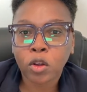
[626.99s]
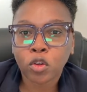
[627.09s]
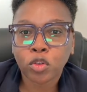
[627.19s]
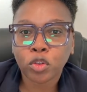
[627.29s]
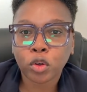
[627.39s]

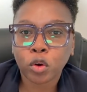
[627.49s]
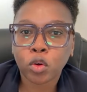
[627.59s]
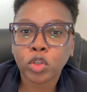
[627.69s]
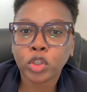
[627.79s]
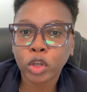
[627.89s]
So
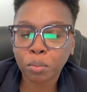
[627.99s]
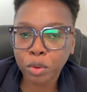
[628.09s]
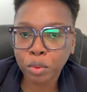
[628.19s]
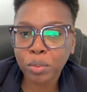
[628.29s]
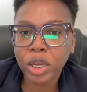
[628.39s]
some
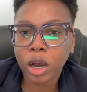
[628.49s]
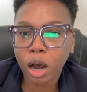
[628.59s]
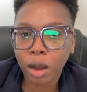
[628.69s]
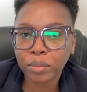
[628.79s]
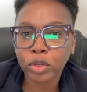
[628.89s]
people may
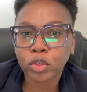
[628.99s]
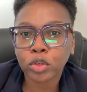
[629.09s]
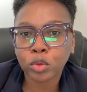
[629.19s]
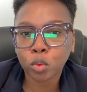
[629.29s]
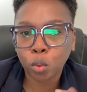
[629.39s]
opt to
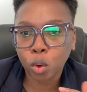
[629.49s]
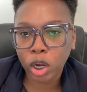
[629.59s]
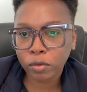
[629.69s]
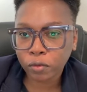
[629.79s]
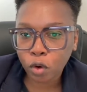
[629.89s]
do
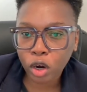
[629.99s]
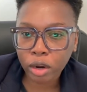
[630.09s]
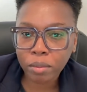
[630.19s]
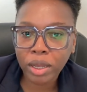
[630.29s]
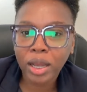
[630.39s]
one form